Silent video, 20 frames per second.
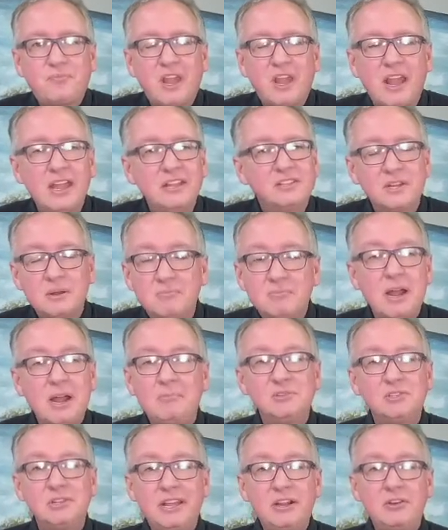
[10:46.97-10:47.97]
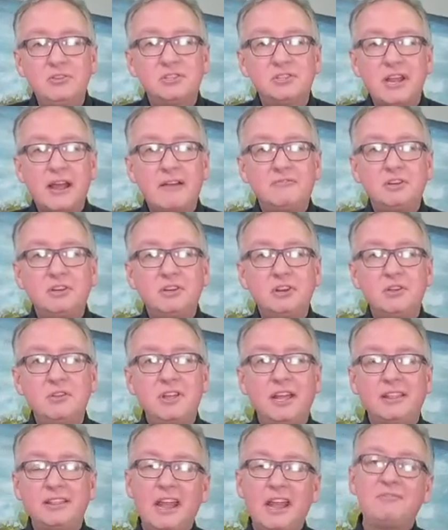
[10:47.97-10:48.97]
And sometimes leaders have to do
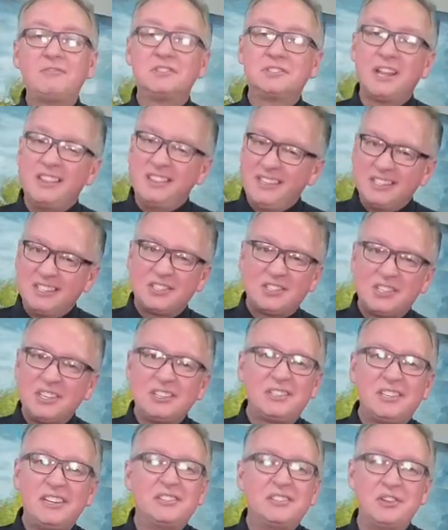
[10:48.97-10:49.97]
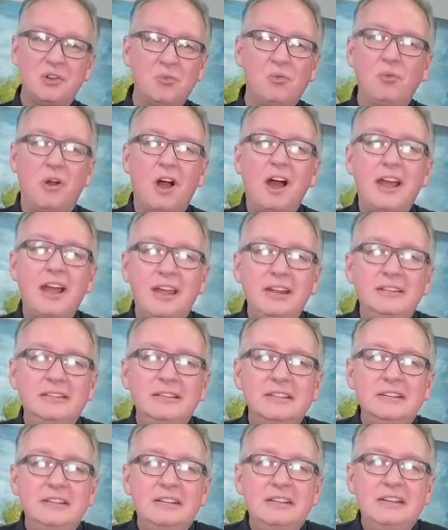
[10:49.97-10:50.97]
that. They have to say, this just isn't right.
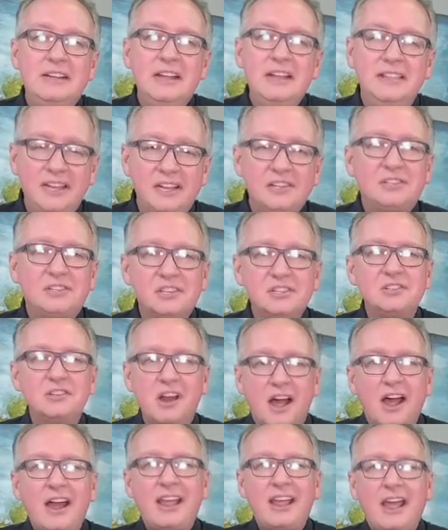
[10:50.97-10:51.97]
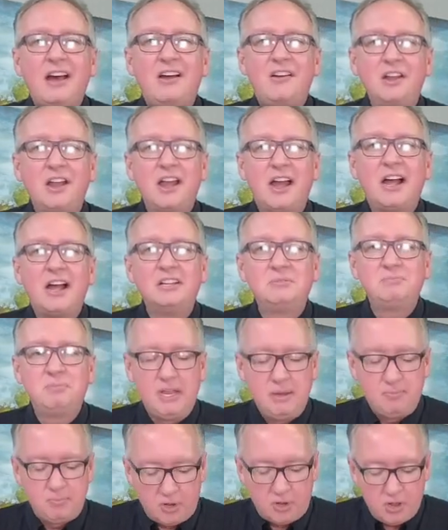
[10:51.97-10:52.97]
This is not how God's
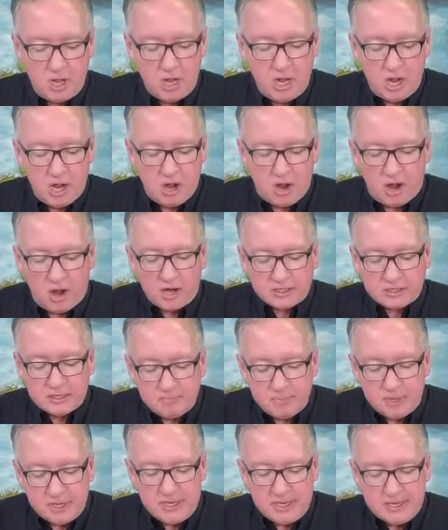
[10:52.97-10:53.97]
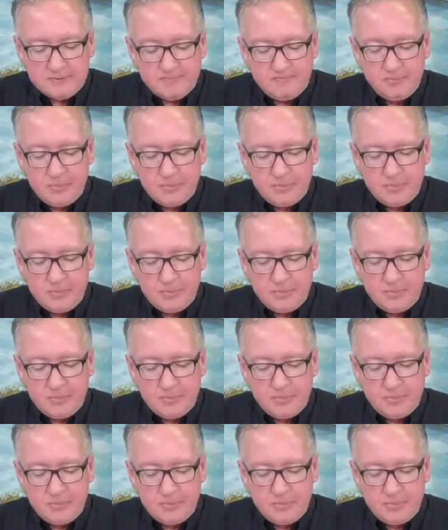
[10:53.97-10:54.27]
people ought to be.